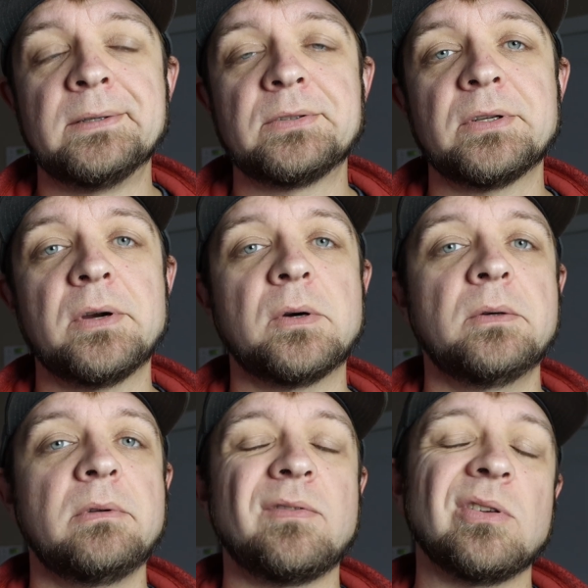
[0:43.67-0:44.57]

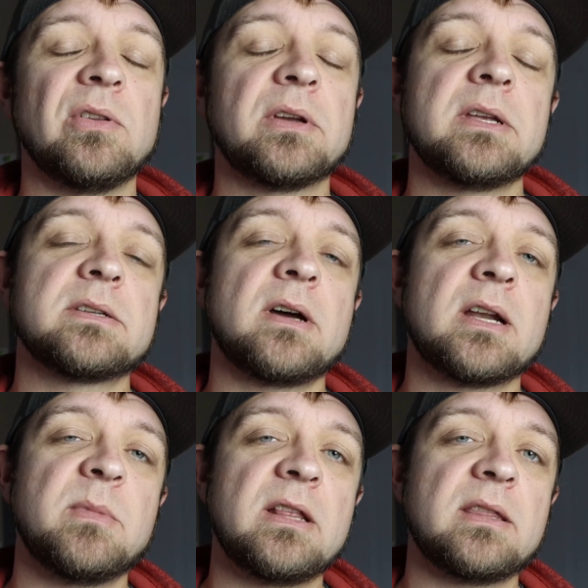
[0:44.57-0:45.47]
So if you're looking to
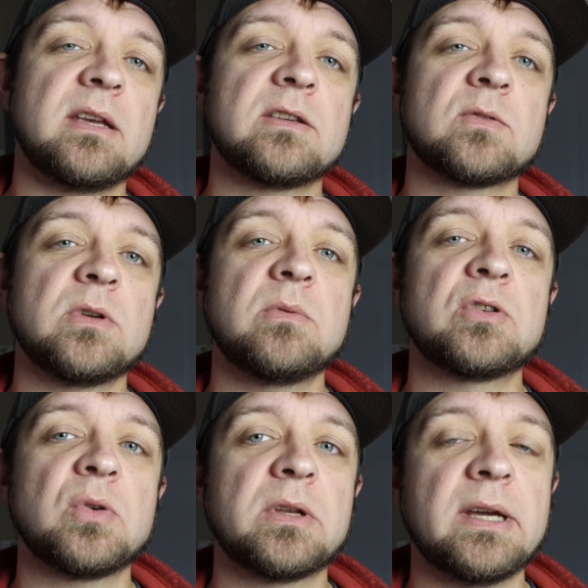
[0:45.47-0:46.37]
automate Things 3 with
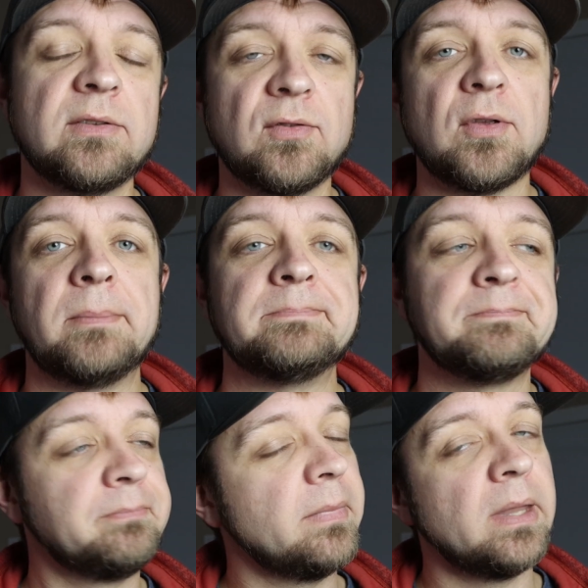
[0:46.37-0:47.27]
shortcuts,
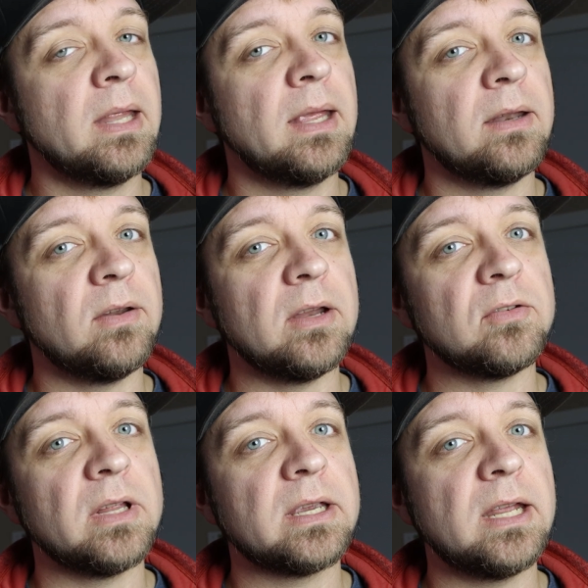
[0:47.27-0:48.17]
today's
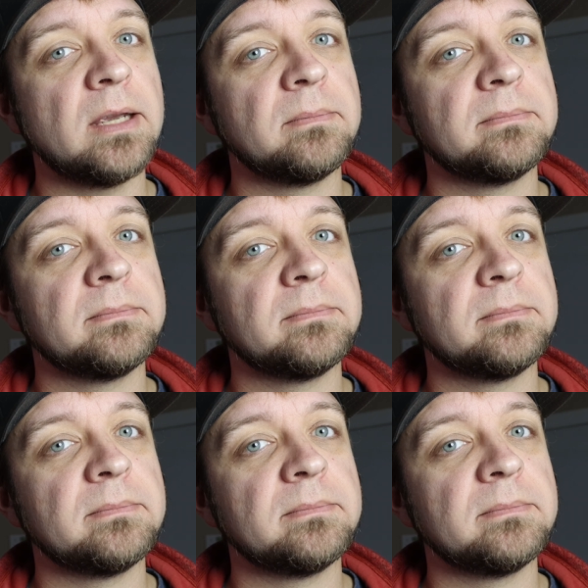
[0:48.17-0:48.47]
your lucky day.